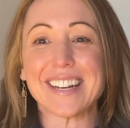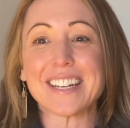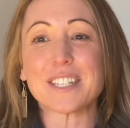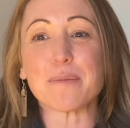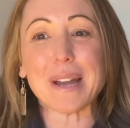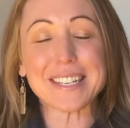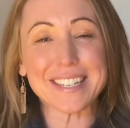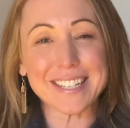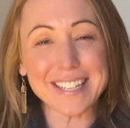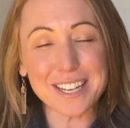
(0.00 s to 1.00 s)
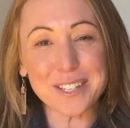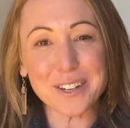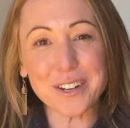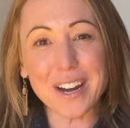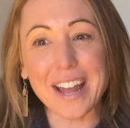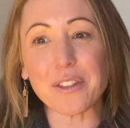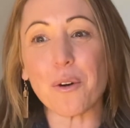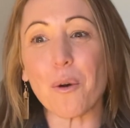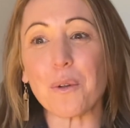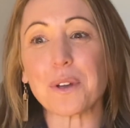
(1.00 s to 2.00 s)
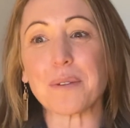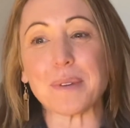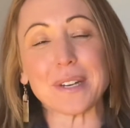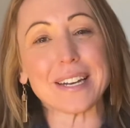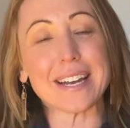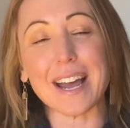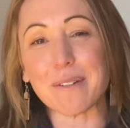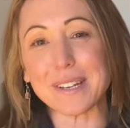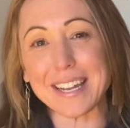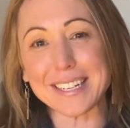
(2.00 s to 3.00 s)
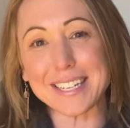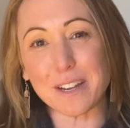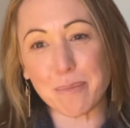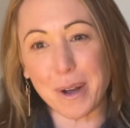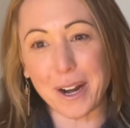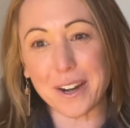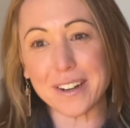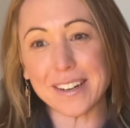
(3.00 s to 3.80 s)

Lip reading: To my successor and the whole community, I would like to impart,